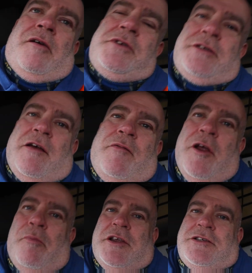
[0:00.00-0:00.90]
I'm just having
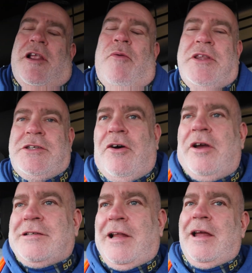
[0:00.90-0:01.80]
not much luck with
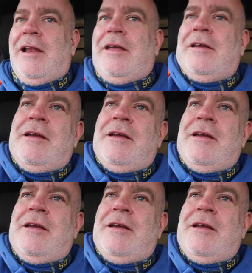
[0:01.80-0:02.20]
tyres lately.